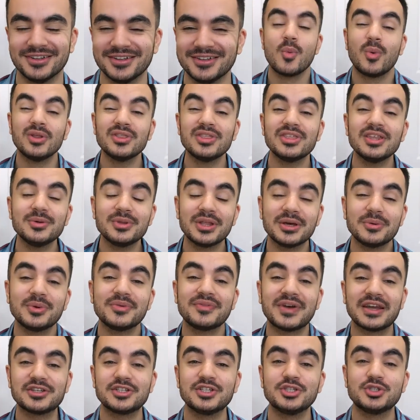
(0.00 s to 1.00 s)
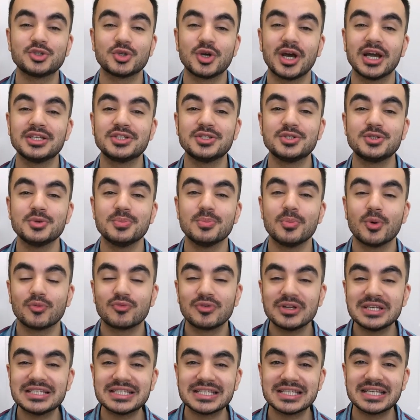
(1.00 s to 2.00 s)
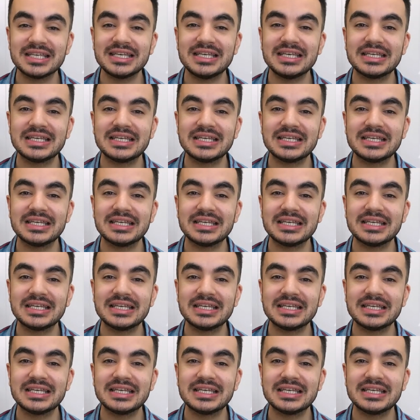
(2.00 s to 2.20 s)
One thing that we've actually tried to do more recently